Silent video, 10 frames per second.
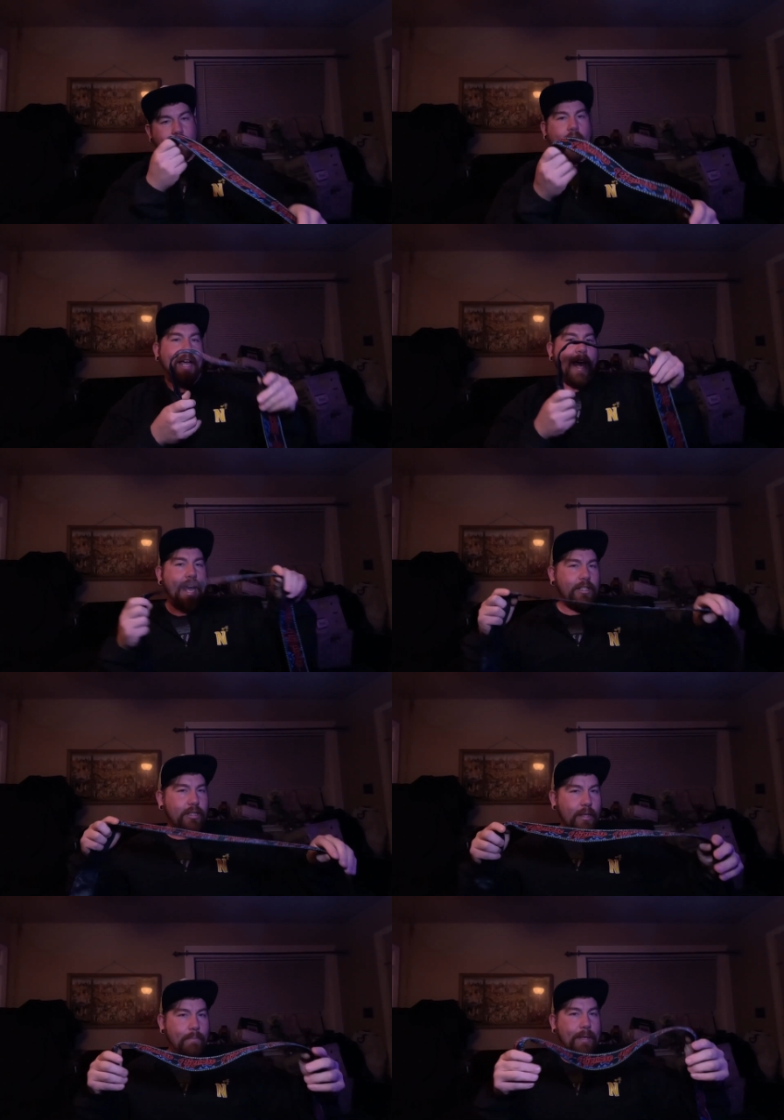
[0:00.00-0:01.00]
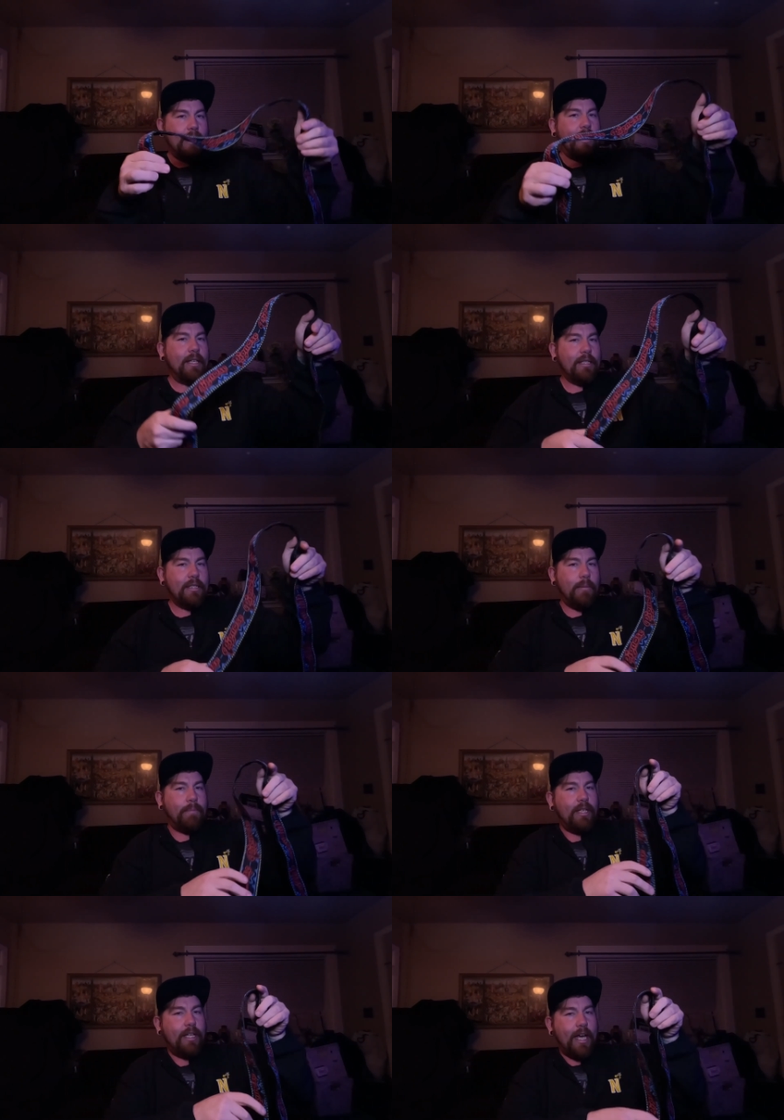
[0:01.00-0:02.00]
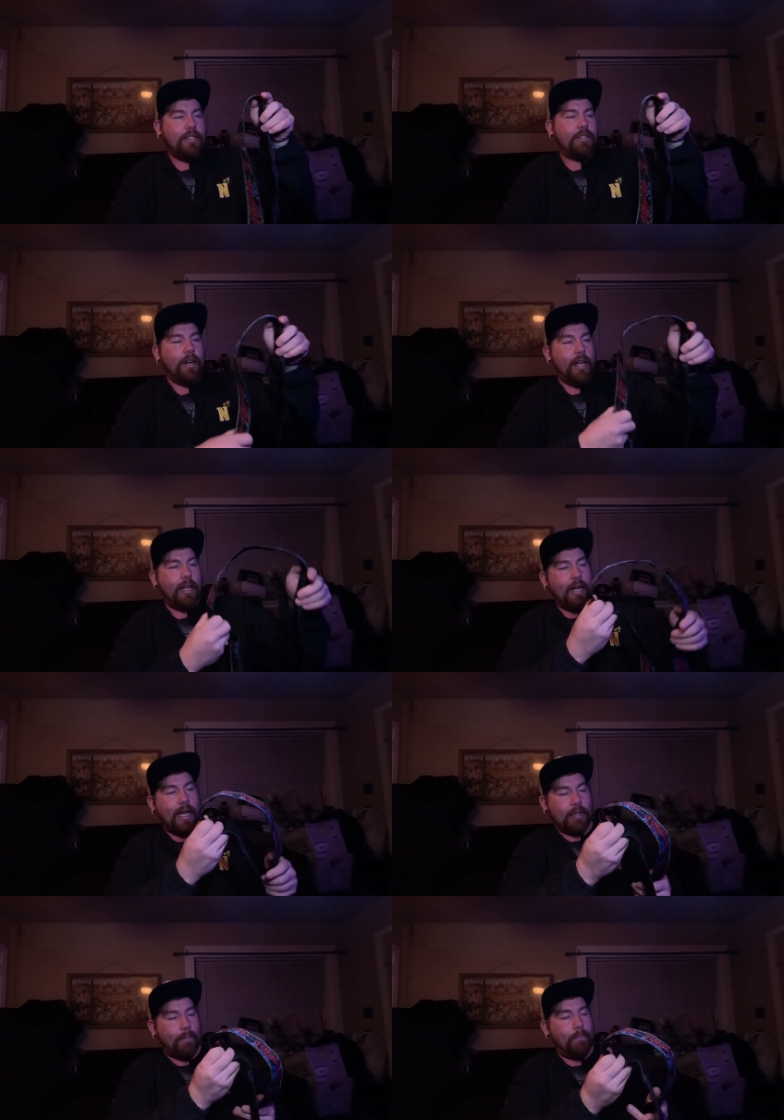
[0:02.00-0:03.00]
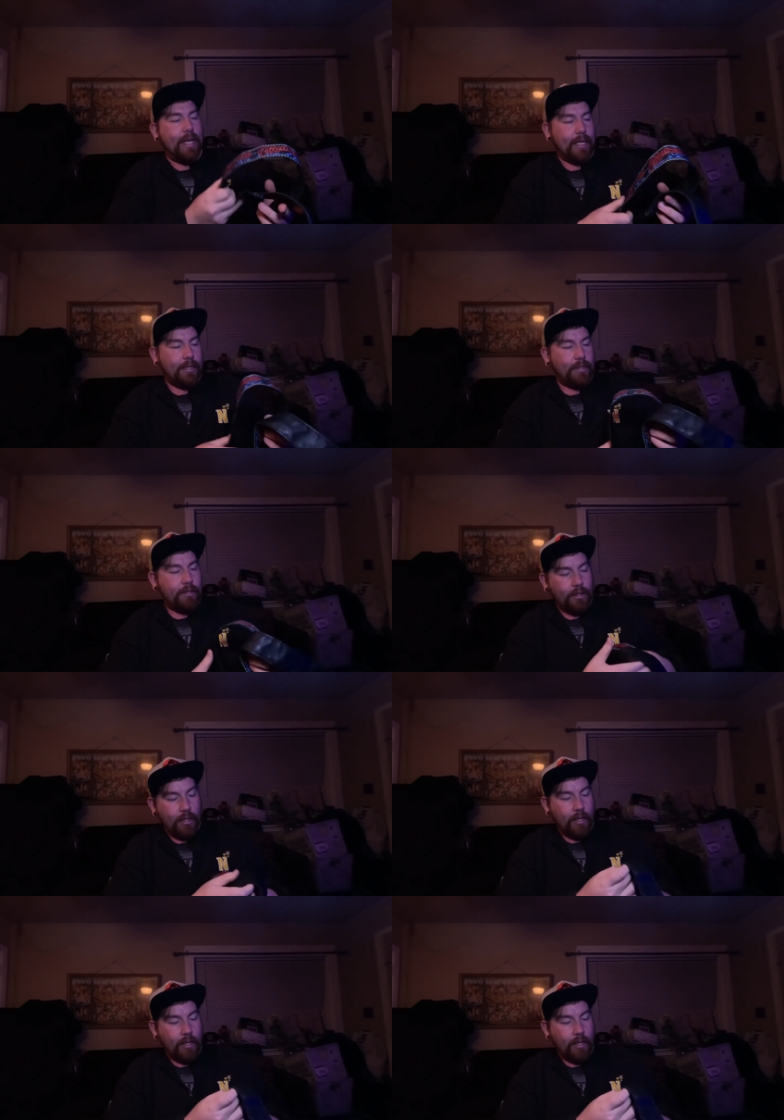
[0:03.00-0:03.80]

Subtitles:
I actually picked this up yesterday at the bins,